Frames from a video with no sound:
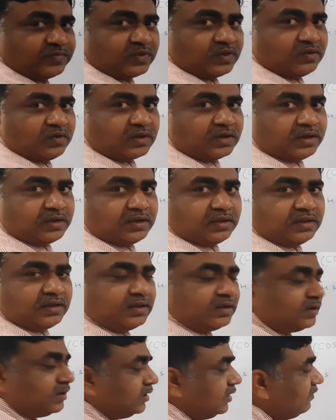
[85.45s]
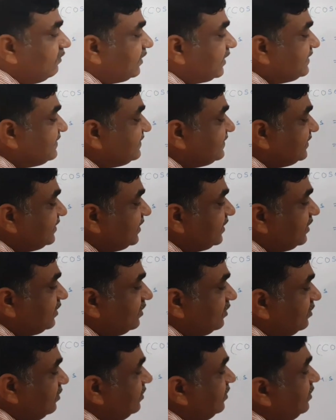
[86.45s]
Okay. Now we can see
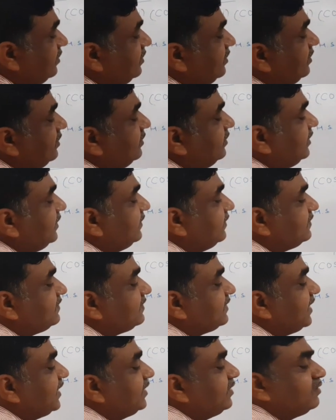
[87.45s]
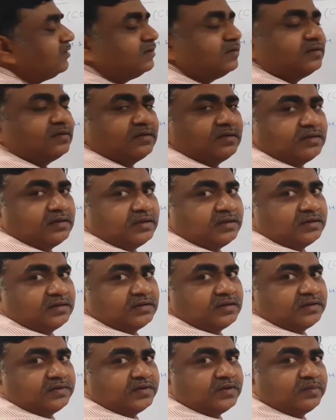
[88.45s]
here there is a sign in
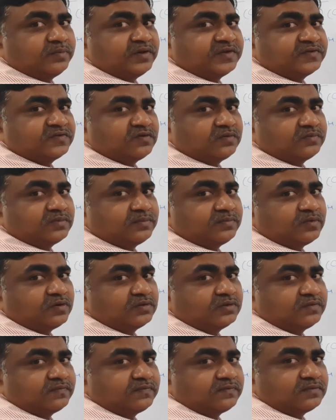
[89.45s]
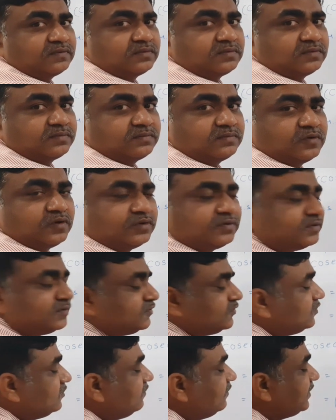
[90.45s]
denomination of the both.
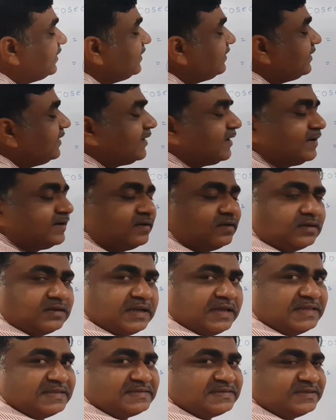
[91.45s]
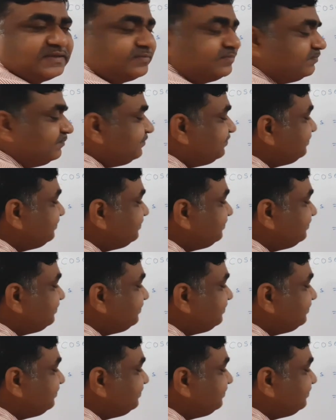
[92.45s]
So we can take it a LCM.